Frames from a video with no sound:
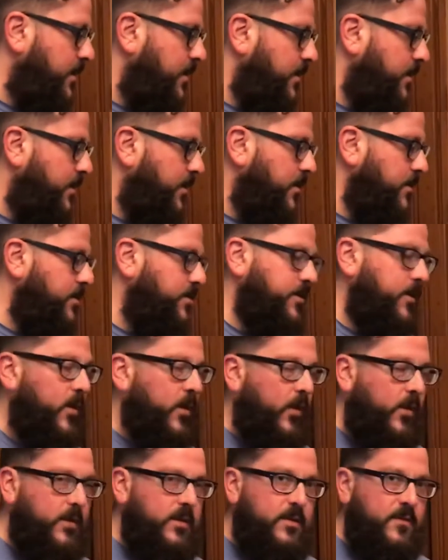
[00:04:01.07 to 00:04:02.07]
your
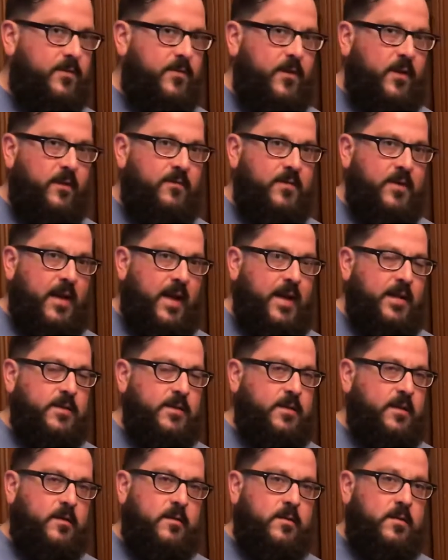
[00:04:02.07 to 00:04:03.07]
journals if you have not
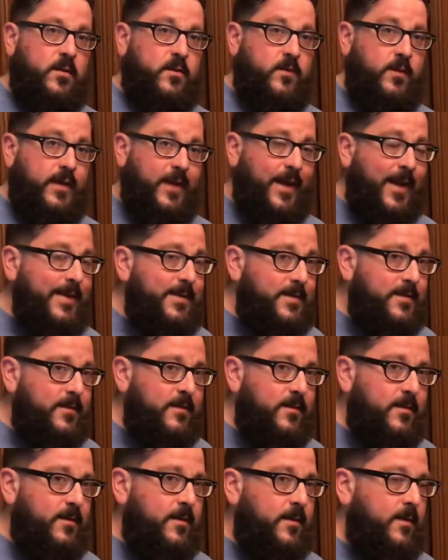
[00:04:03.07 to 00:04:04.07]
done so yet.
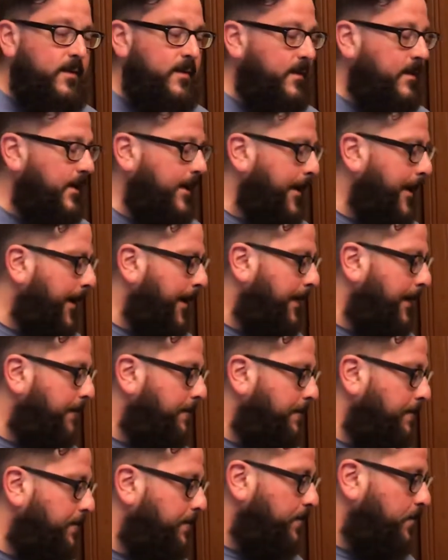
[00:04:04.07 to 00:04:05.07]

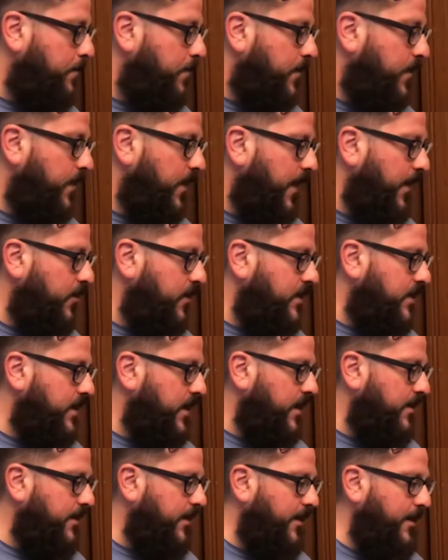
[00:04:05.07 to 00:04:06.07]
I would
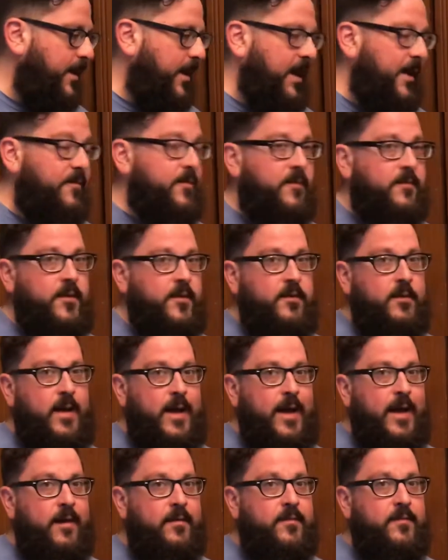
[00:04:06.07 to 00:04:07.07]
say about half of you
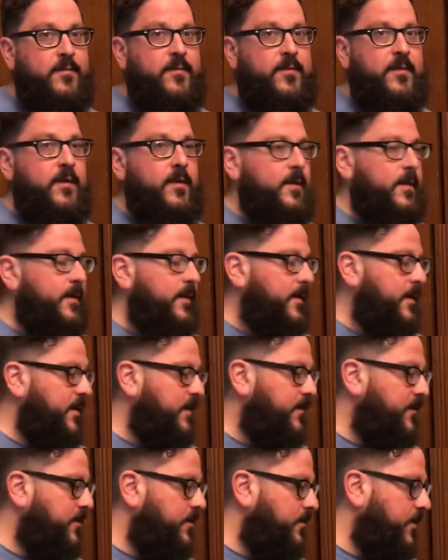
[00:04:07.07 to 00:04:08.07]
have.
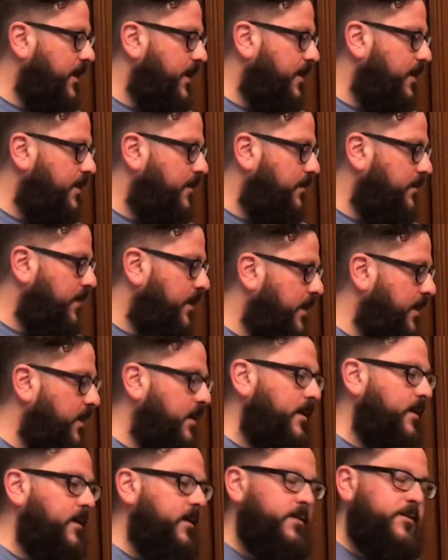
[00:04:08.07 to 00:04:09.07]
If you read my
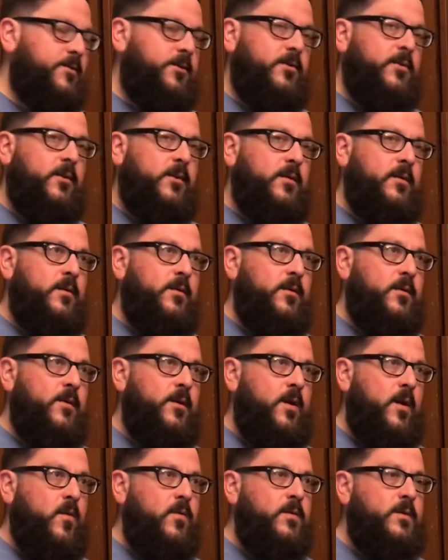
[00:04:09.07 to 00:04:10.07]
initial
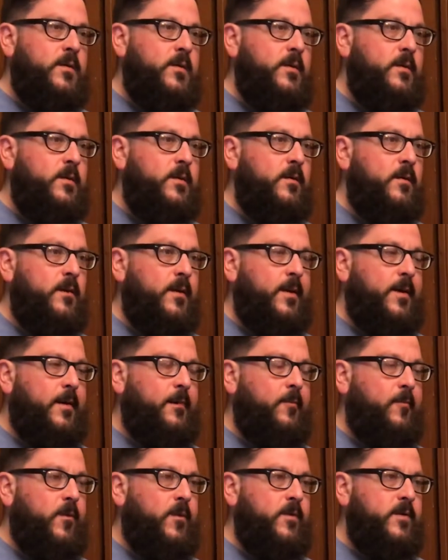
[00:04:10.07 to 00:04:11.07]
note,
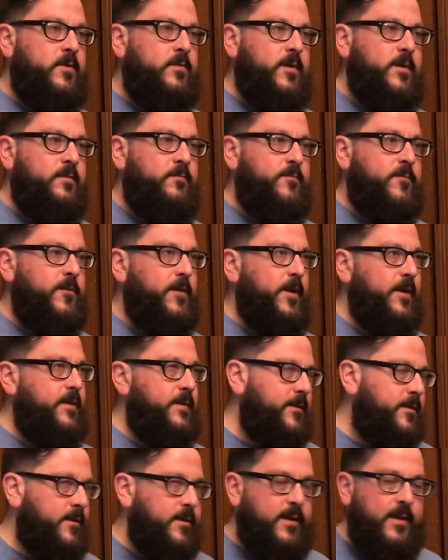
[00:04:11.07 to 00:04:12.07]
once we
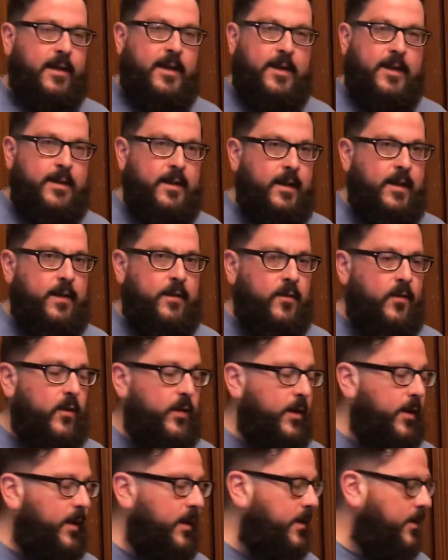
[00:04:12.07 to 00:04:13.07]
transition to online
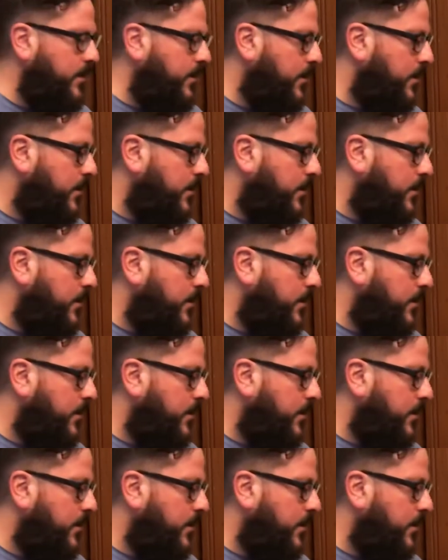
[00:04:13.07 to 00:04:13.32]
learning,